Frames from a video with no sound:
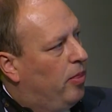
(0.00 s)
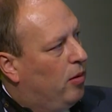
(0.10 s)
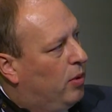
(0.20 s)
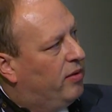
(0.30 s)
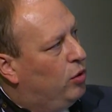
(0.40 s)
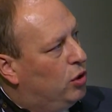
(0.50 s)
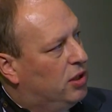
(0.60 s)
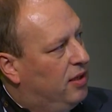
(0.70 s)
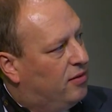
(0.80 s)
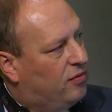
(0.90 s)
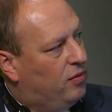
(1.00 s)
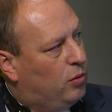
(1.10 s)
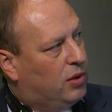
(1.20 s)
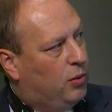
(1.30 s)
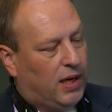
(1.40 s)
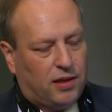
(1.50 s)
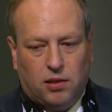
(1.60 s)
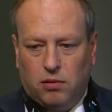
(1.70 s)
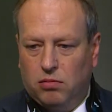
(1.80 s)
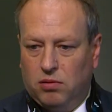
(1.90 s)
The resolution is quite
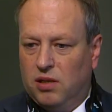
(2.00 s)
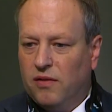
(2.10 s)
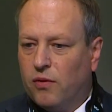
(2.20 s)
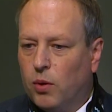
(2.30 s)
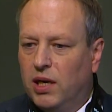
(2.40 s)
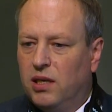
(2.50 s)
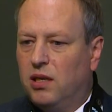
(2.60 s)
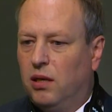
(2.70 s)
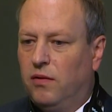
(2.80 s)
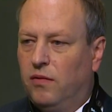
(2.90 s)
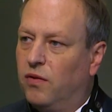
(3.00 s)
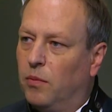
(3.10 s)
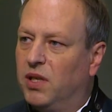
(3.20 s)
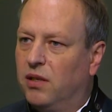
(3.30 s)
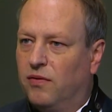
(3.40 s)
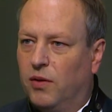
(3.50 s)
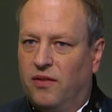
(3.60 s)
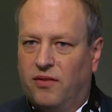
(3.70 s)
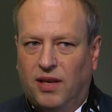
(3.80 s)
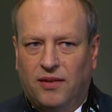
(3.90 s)
different from the different
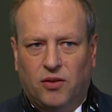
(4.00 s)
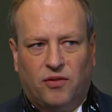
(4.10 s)
sensors,